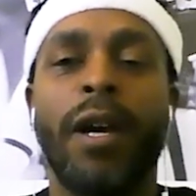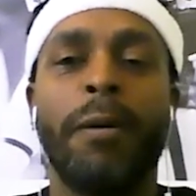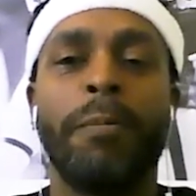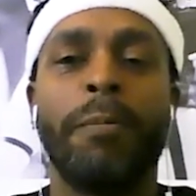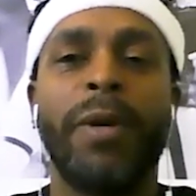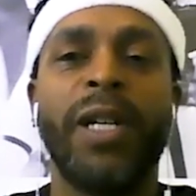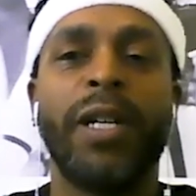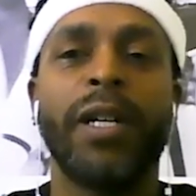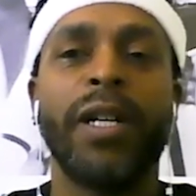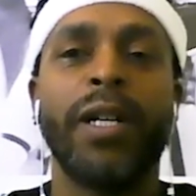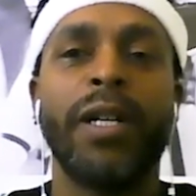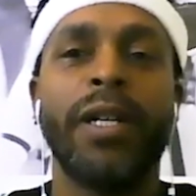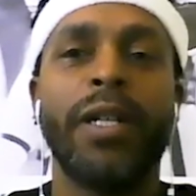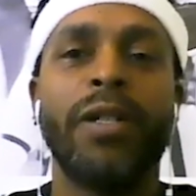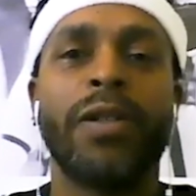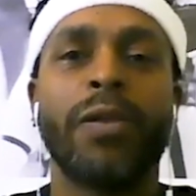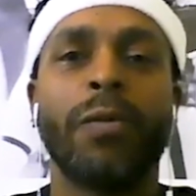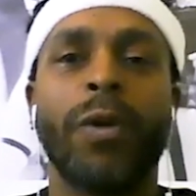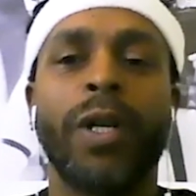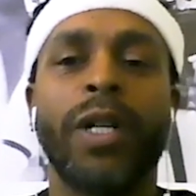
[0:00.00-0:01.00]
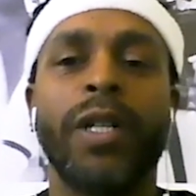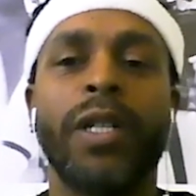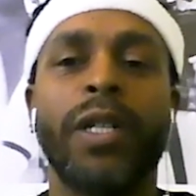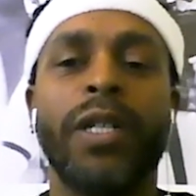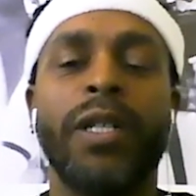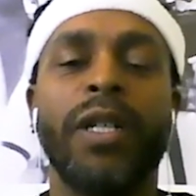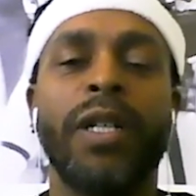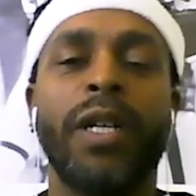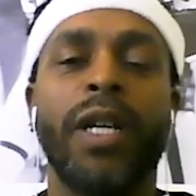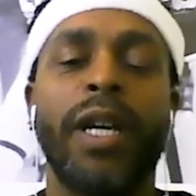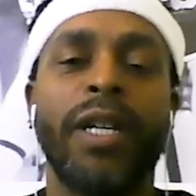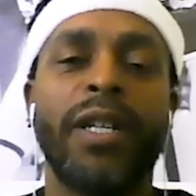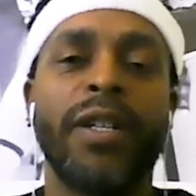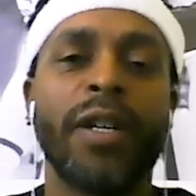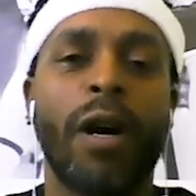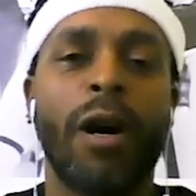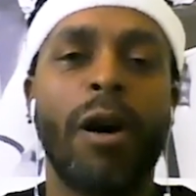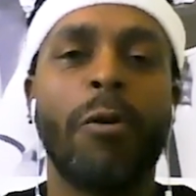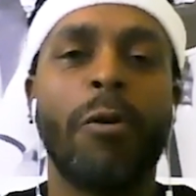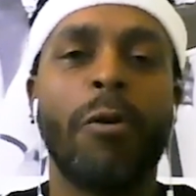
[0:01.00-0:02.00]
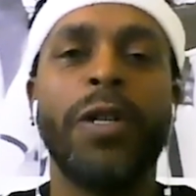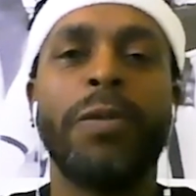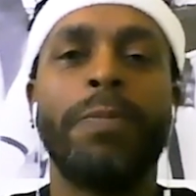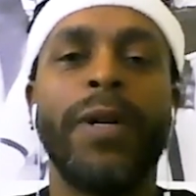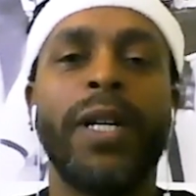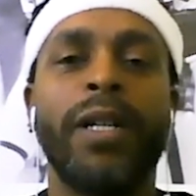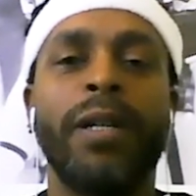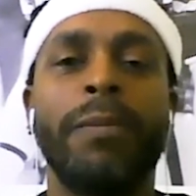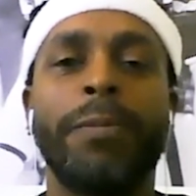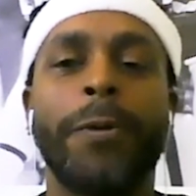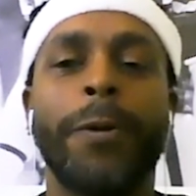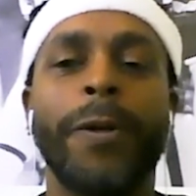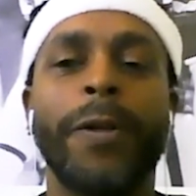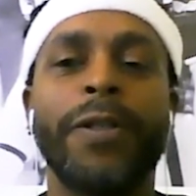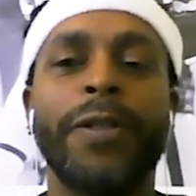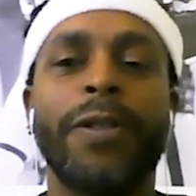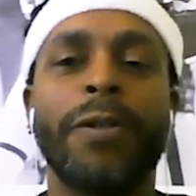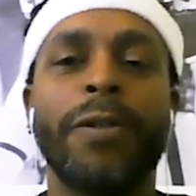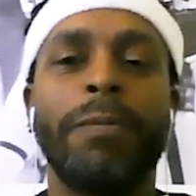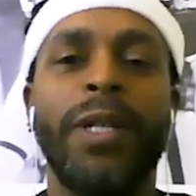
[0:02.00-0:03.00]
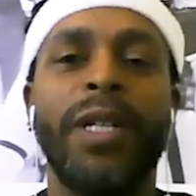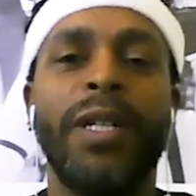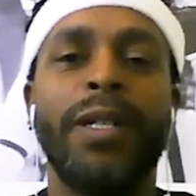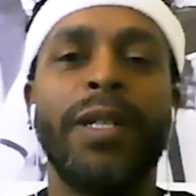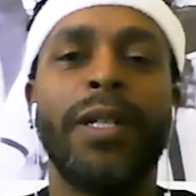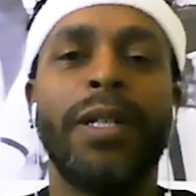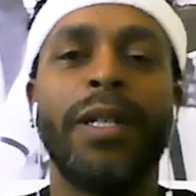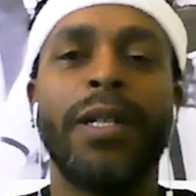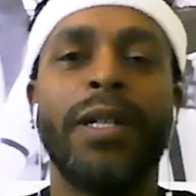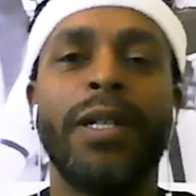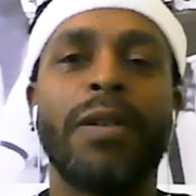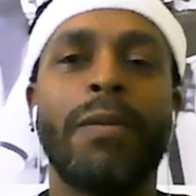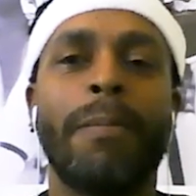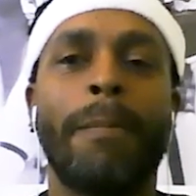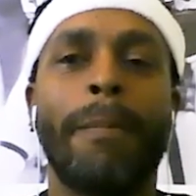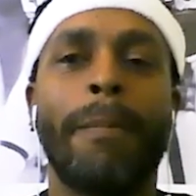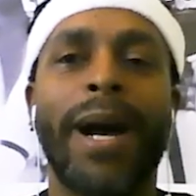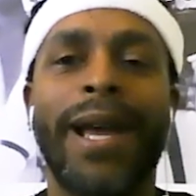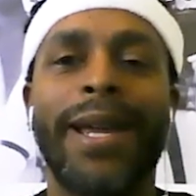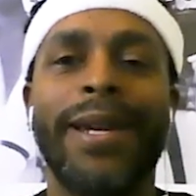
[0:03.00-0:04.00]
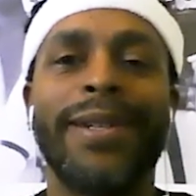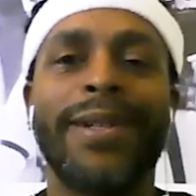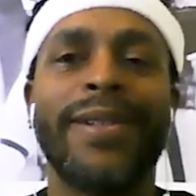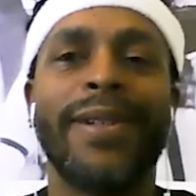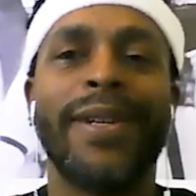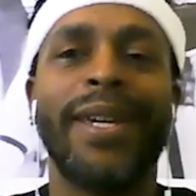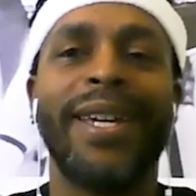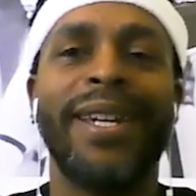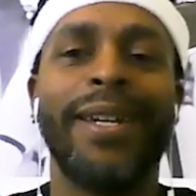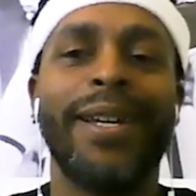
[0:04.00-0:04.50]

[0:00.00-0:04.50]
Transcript: Because what has always been important to me is mindset.